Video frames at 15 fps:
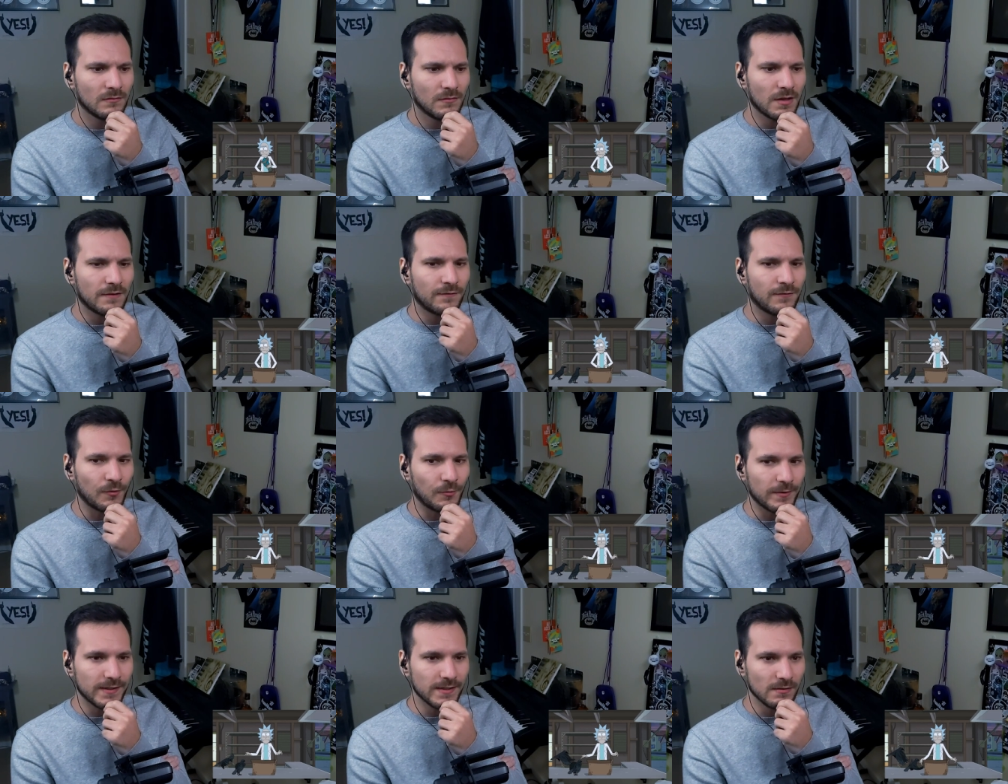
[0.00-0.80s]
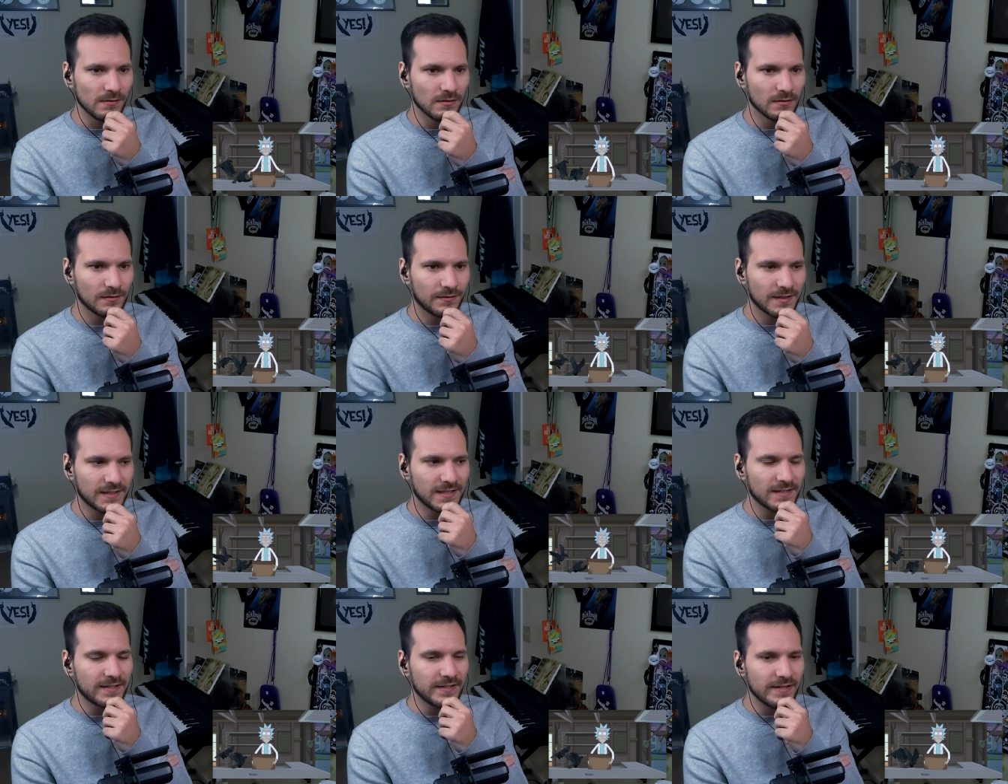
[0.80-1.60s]
Like, for real?
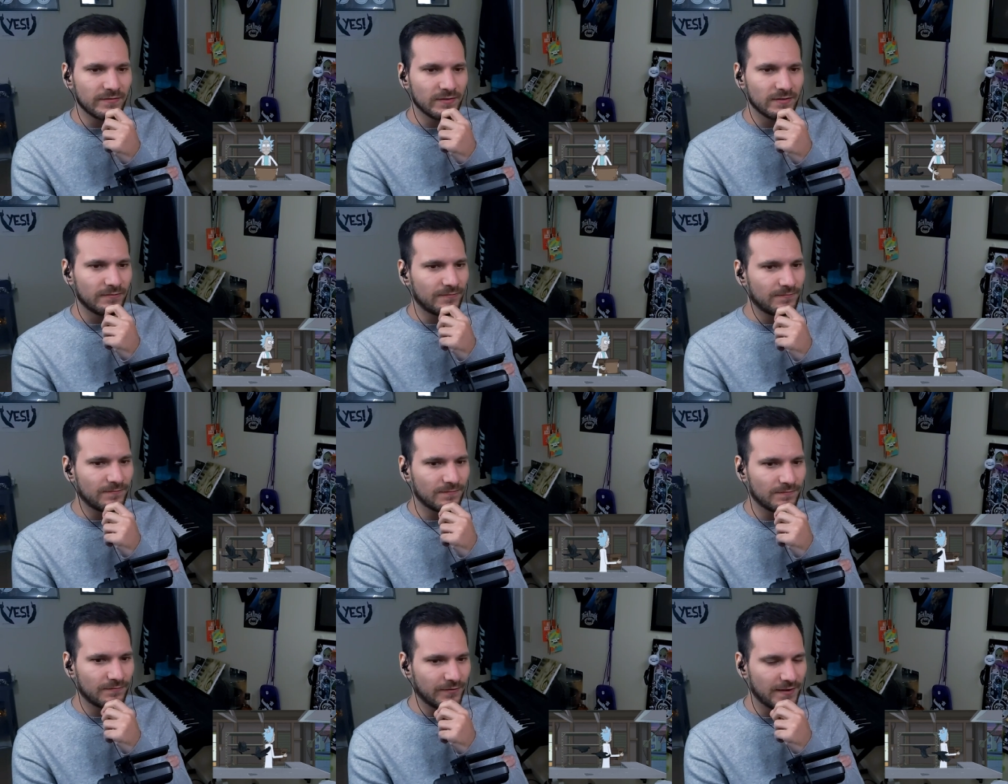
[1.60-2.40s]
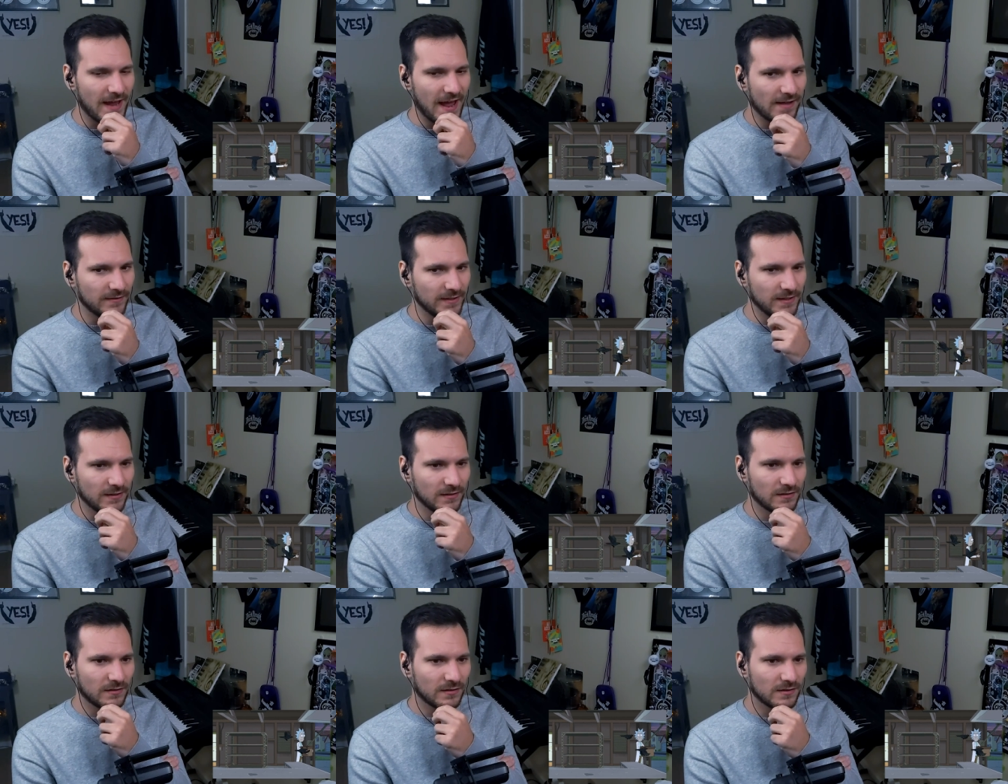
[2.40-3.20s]
This isn't even the finale?